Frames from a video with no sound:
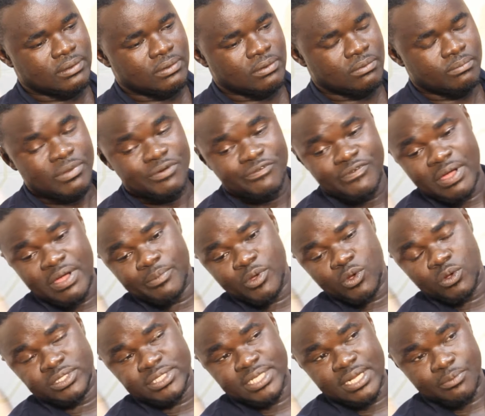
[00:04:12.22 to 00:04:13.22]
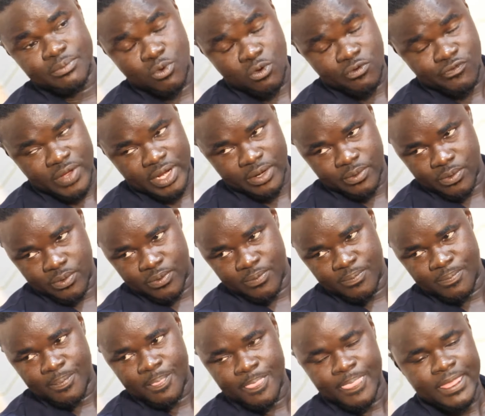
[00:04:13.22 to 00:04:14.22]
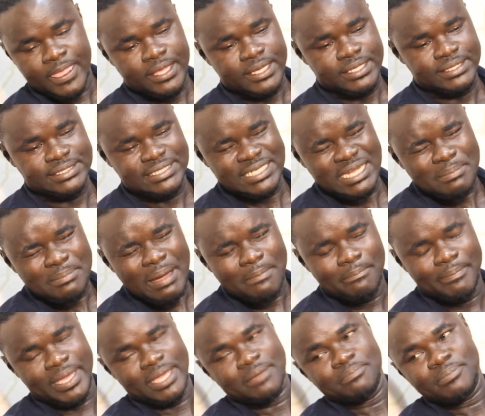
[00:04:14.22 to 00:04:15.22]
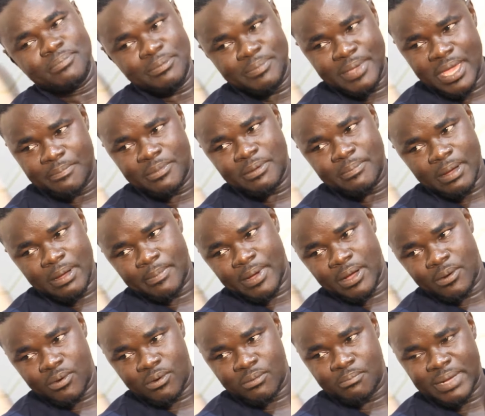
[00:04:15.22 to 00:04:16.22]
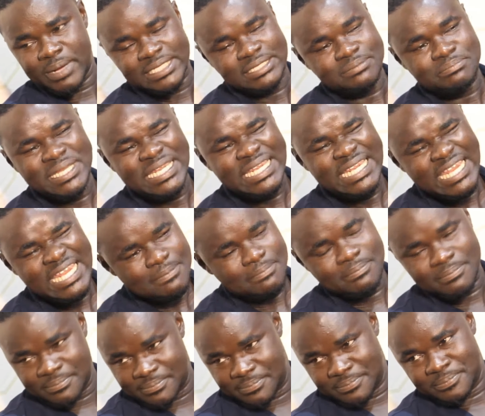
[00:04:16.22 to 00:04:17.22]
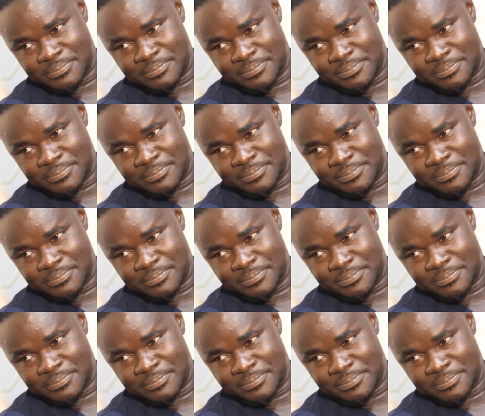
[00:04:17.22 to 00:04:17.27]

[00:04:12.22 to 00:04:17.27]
on before I'm going to turn off, I know. Baby, I'm papa. Wo. But me nim.